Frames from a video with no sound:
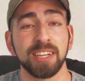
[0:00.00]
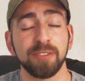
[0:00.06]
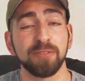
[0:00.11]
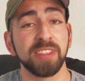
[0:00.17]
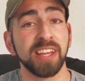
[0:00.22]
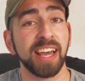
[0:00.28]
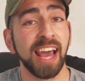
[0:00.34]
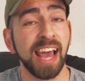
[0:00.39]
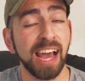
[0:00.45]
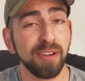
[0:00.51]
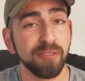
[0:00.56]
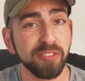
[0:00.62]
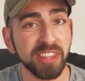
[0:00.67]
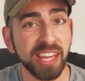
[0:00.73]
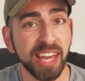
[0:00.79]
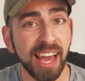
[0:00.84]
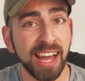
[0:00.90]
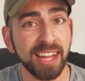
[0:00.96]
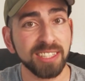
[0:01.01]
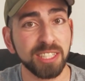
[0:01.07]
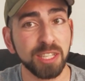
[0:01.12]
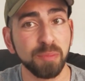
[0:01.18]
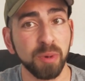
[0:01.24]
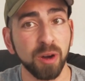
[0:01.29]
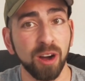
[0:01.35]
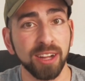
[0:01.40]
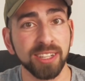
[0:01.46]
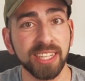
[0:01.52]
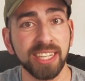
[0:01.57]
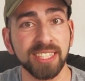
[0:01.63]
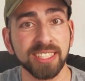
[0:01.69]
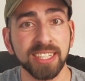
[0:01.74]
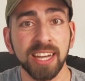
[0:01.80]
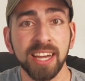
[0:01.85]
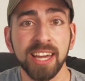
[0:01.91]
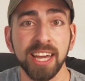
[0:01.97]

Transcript: If they have the antibodies,